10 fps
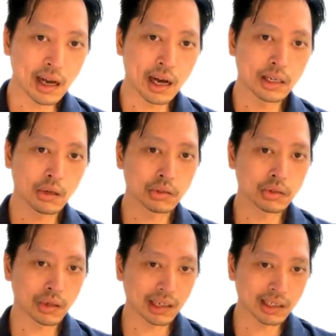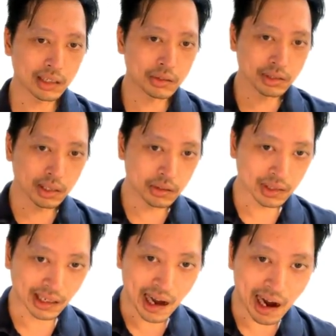and also like little skills
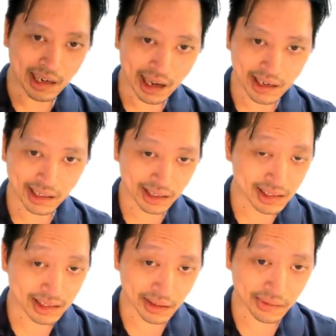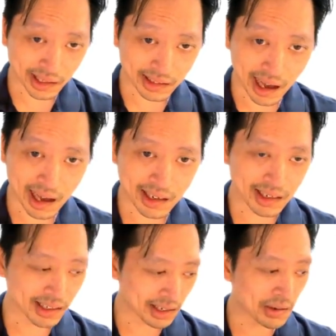like highlighting and stuff like that,
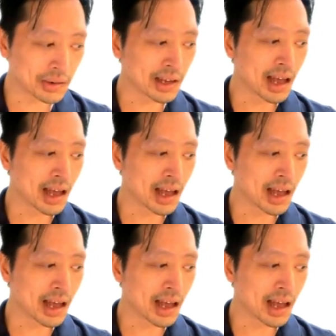you know.